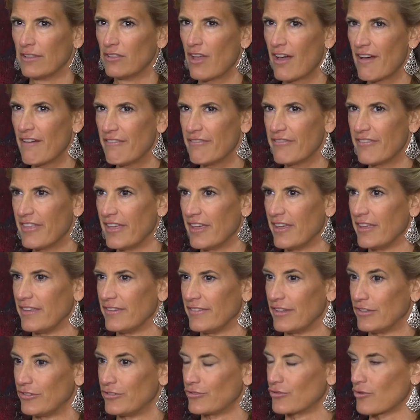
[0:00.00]
love the,
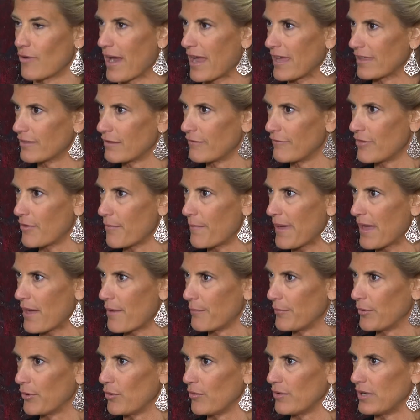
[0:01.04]
the strength of the
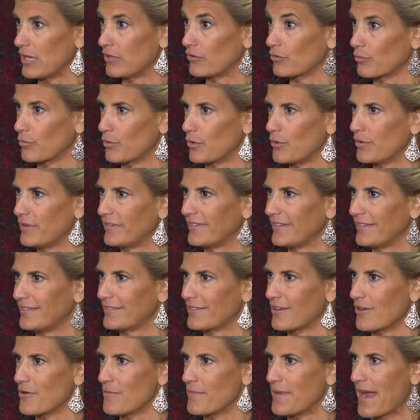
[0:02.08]
bamboo and its root
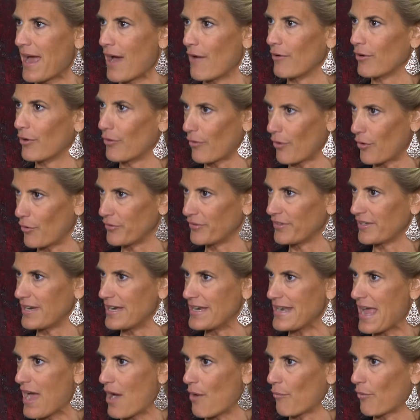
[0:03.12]
system and how it grows in
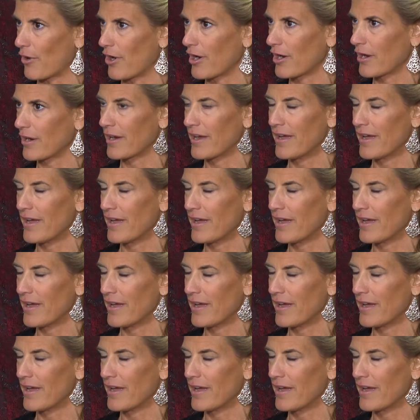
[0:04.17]
a network,